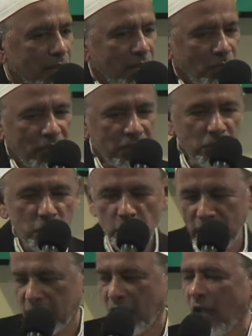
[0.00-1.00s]
When
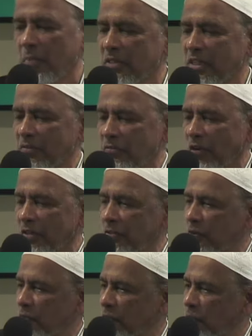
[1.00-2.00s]
sweet comes in front
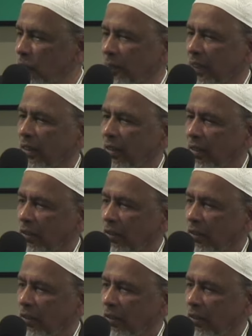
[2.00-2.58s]
of you,